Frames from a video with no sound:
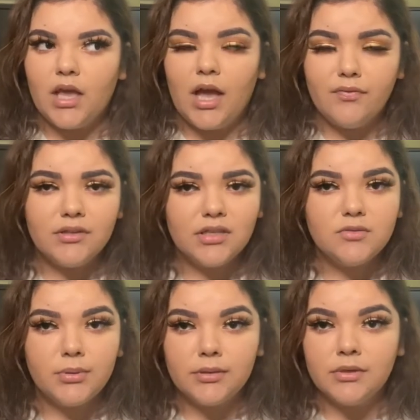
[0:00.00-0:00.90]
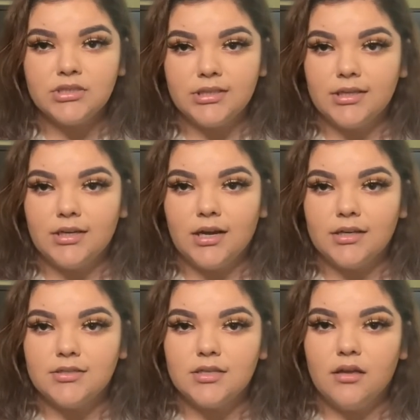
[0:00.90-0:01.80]
I think that's pretty much it,
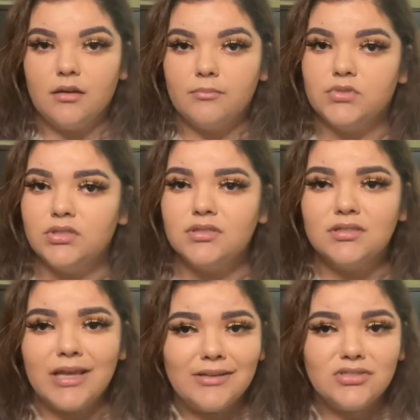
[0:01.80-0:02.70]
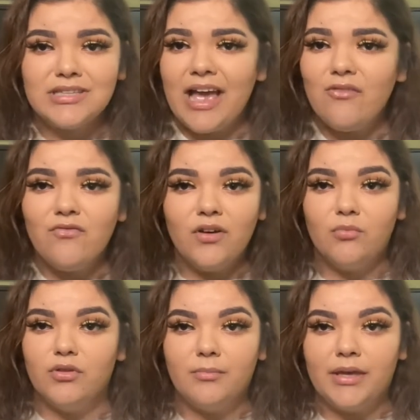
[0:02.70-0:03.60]
guys. Just have
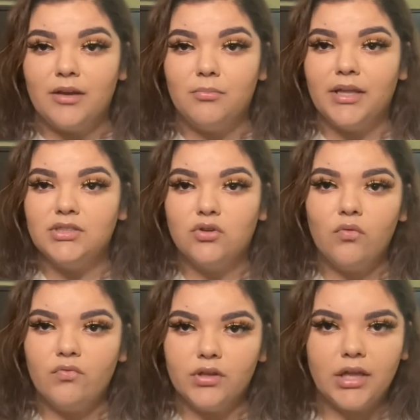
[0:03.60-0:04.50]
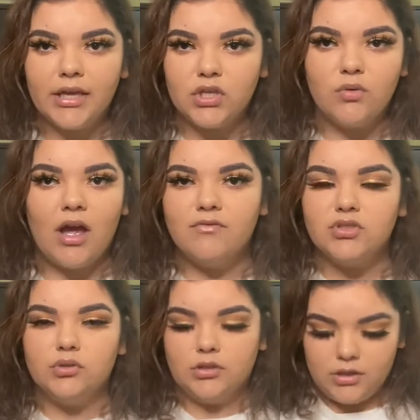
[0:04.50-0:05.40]
fun with makeup. Like, don't feel like you have
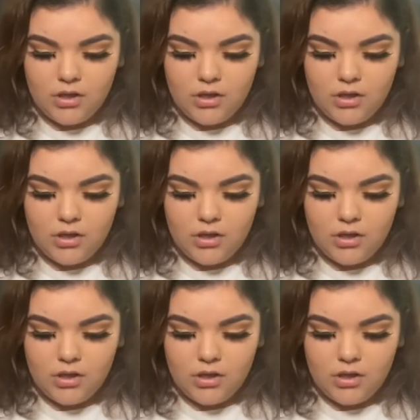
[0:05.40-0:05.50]
to look,